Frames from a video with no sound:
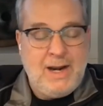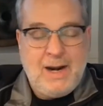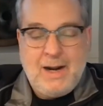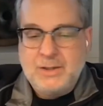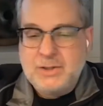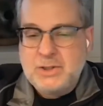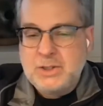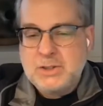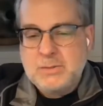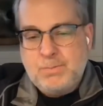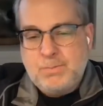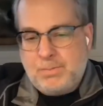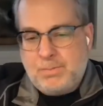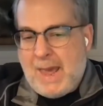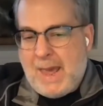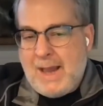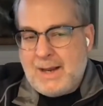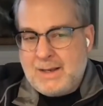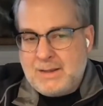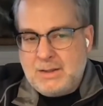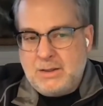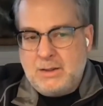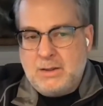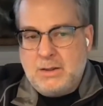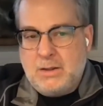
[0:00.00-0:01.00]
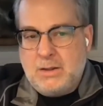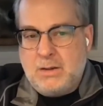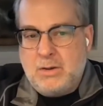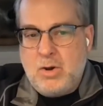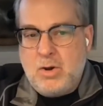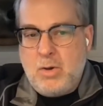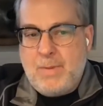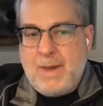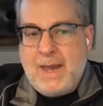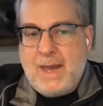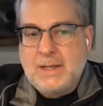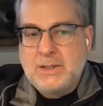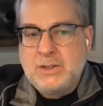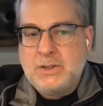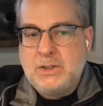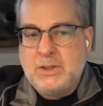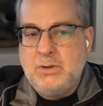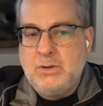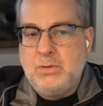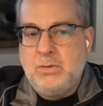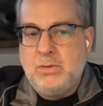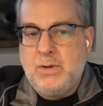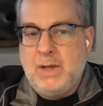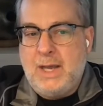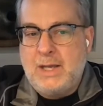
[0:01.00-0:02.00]
And I'll just go back
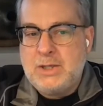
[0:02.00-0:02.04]
to